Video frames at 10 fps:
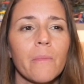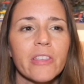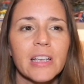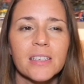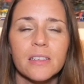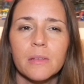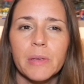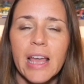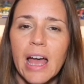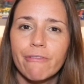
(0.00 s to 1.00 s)
Things to
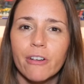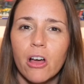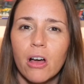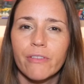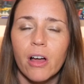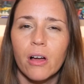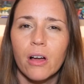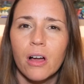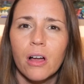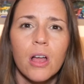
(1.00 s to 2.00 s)
be careful of
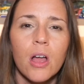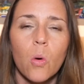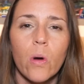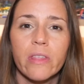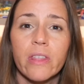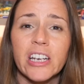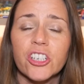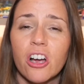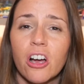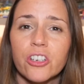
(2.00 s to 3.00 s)
are whether they
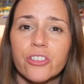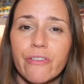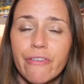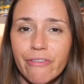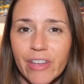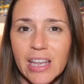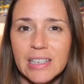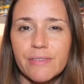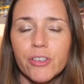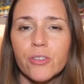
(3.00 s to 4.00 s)
charge
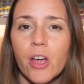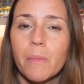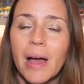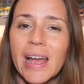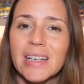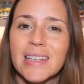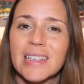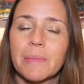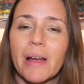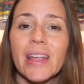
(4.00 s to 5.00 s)
fees if you don't pay a
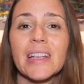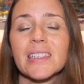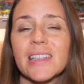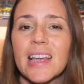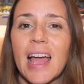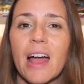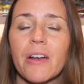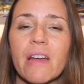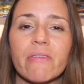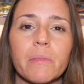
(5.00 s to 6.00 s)
set amount into the
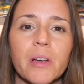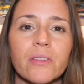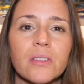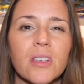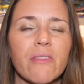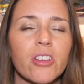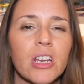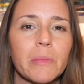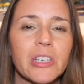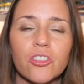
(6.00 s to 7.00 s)
account every month. So if you're
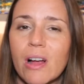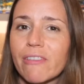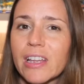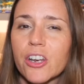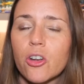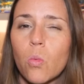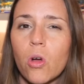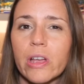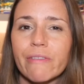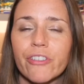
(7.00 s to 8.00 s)
going to be travelling and not
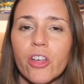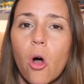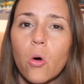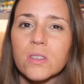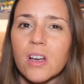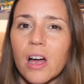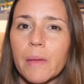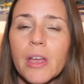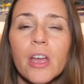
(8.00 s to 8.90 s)
working for the whole time,